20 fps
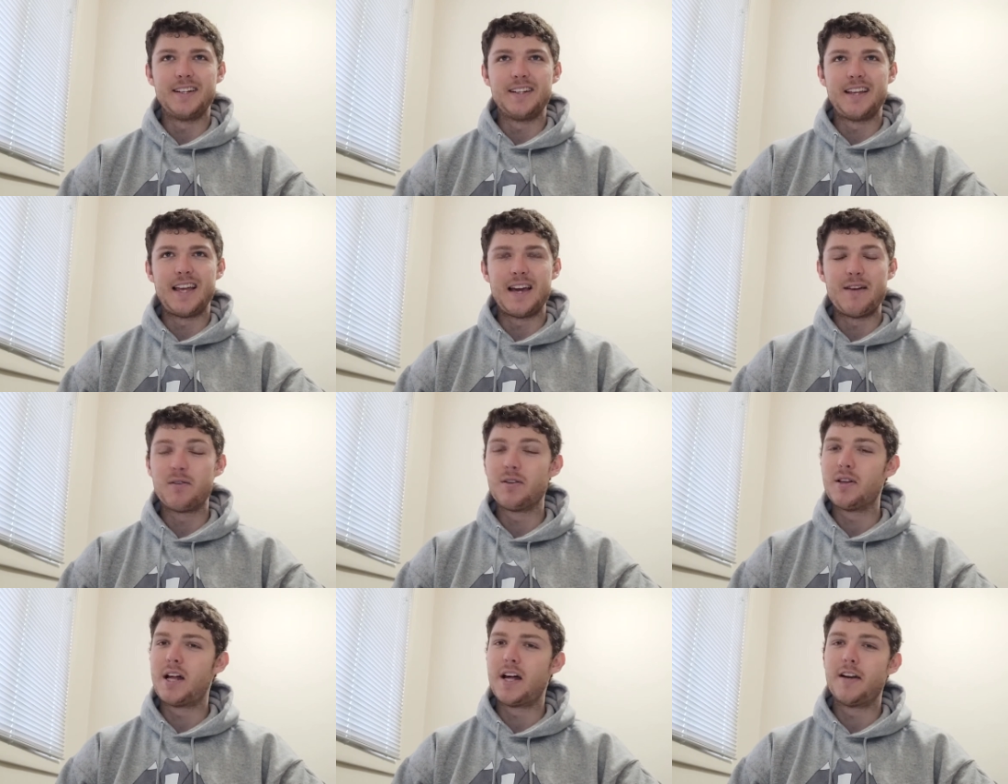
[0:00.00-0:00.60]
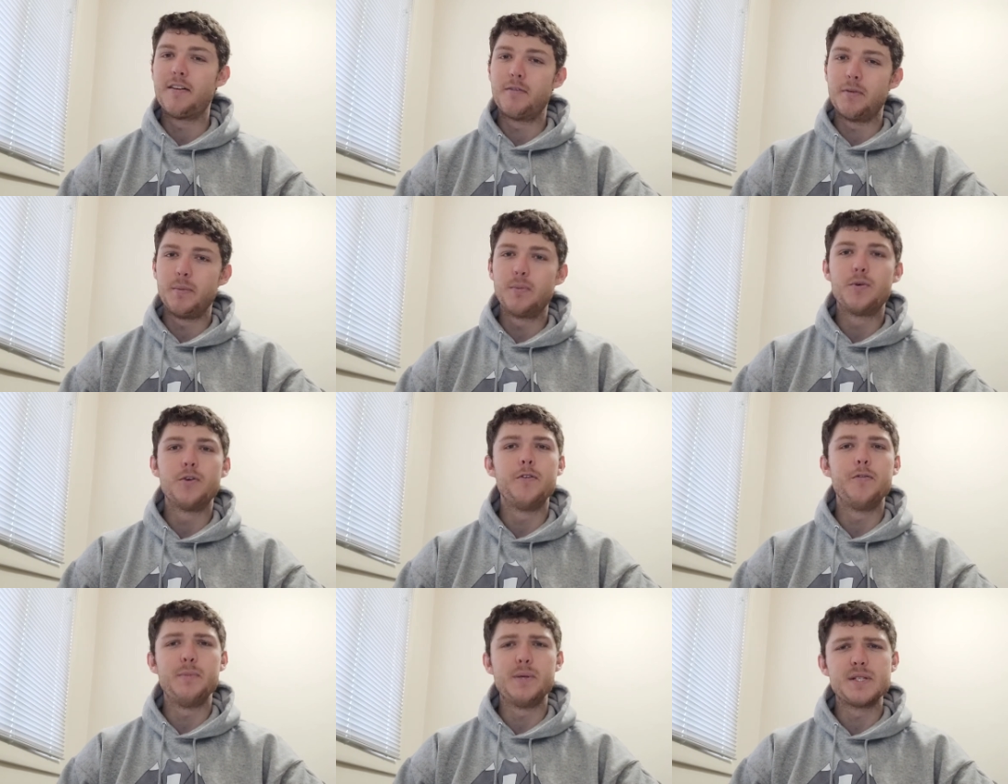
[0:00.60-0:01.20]
have a lot of
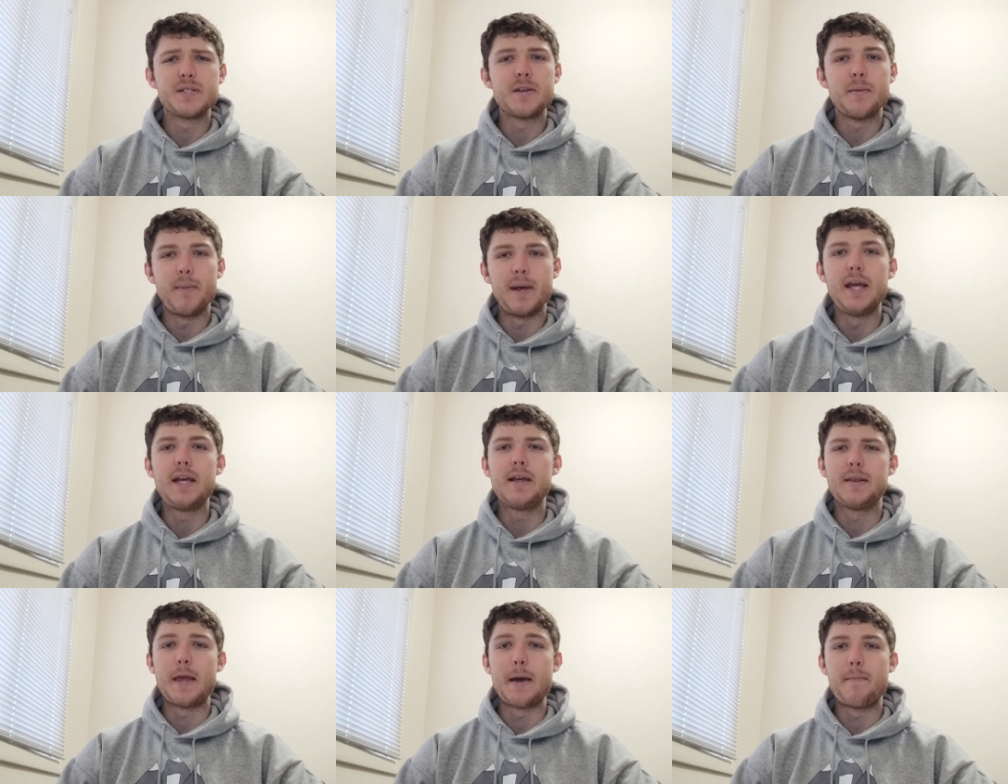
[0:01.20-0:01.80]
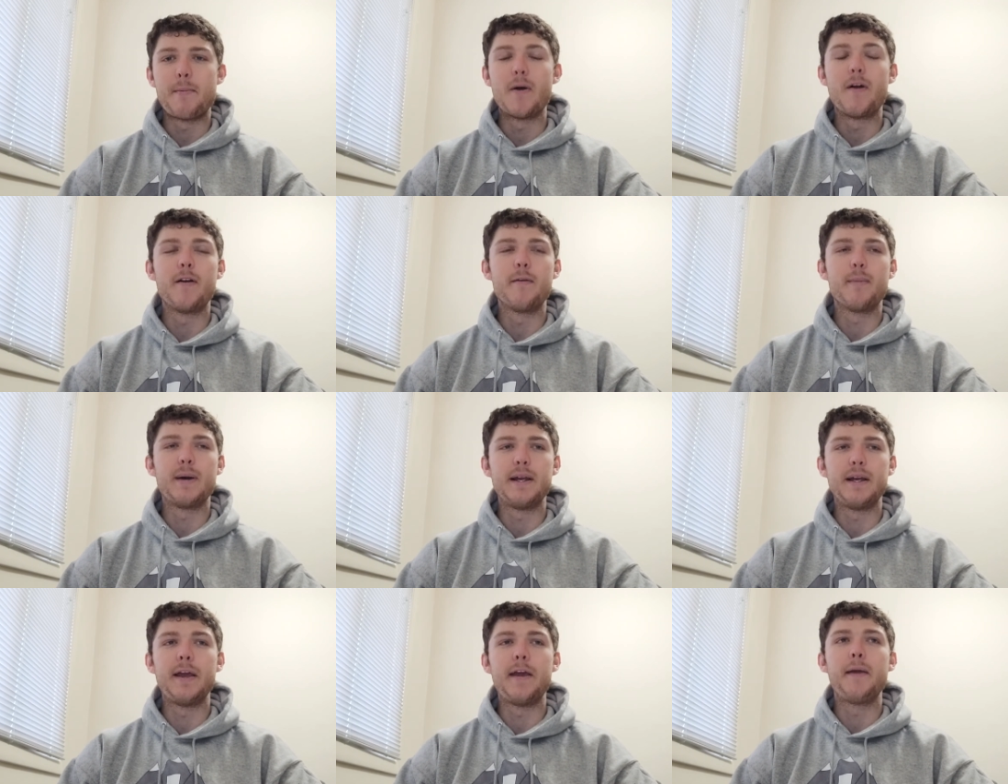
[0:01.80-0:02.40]
improvements to make in that part of
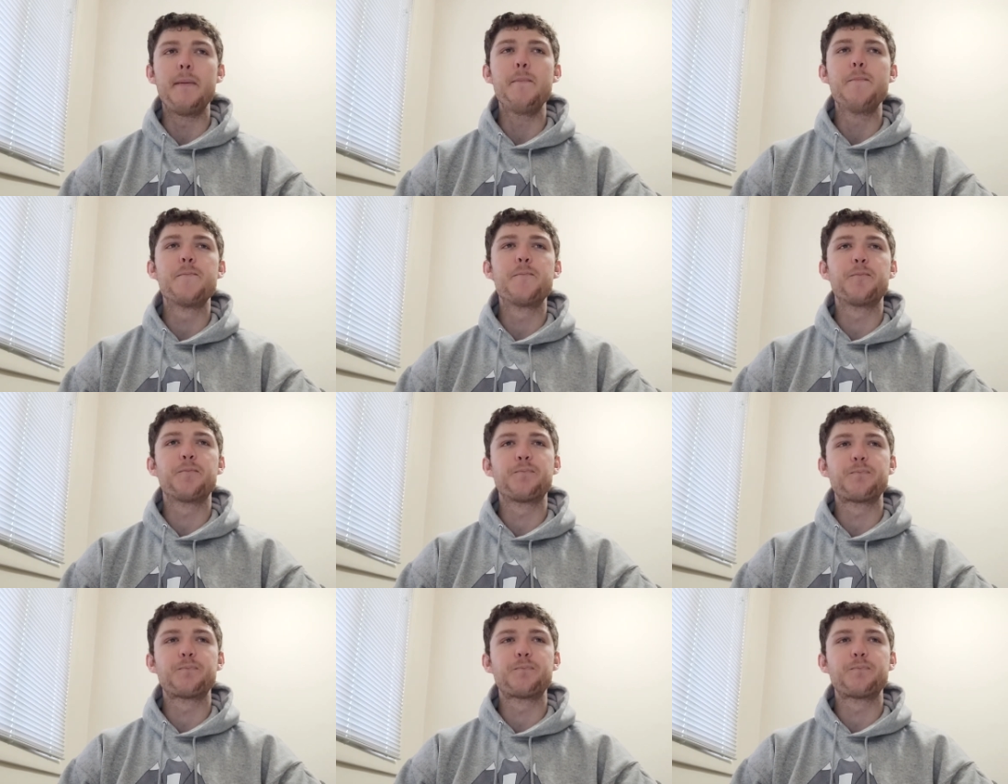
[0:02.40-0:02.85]
my game.